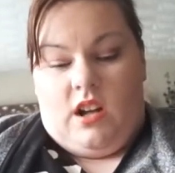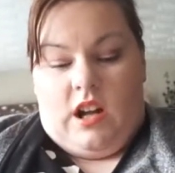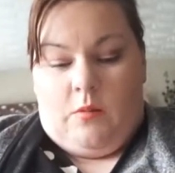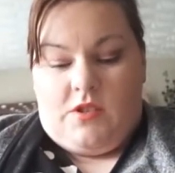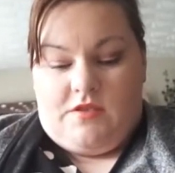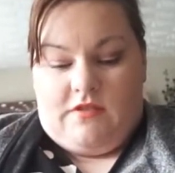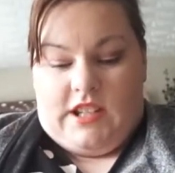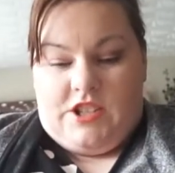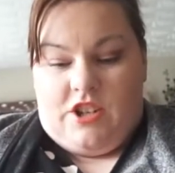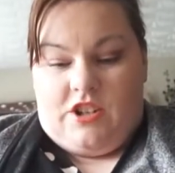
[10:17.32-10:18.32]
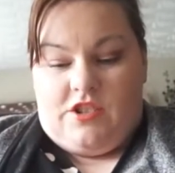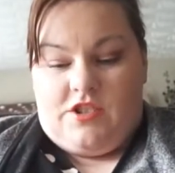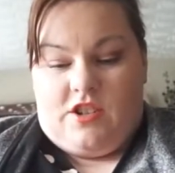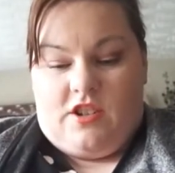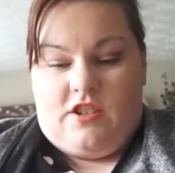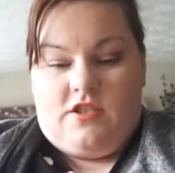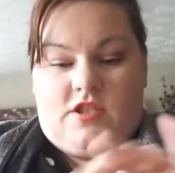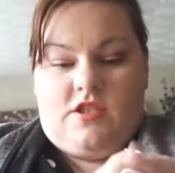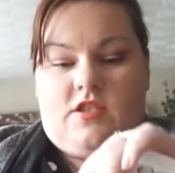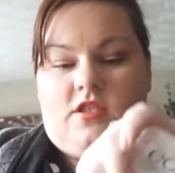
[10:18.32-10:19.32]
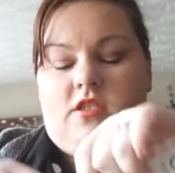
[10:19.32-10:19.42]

wasn't really too concerned